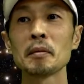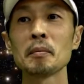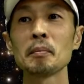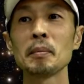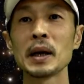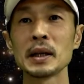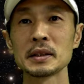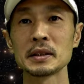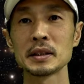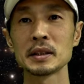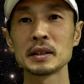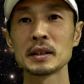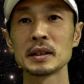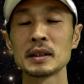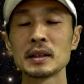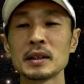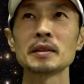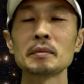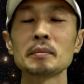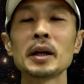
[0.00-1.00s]
But
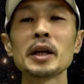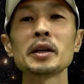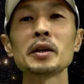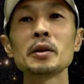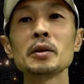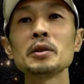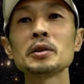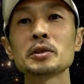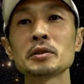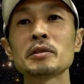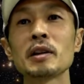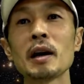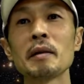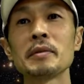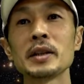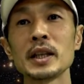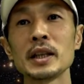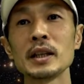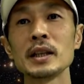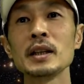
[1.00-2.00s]
by huge
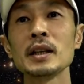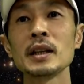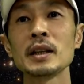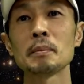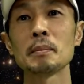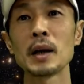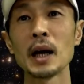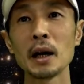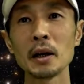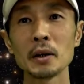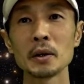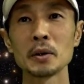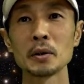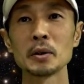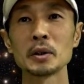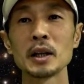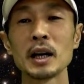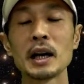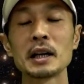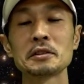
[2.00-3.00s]
gravity, black
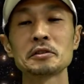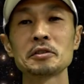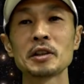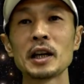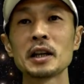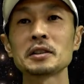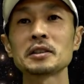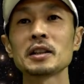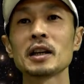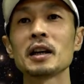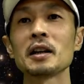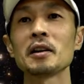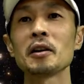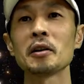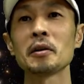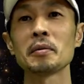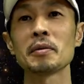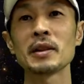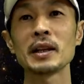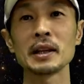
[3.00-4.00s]
hole attracts a
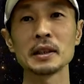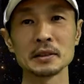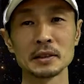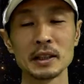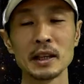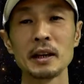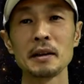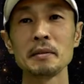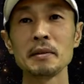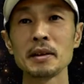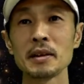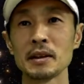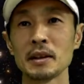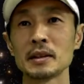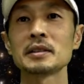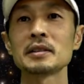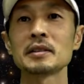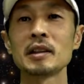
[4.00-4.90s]
lot of things, everything.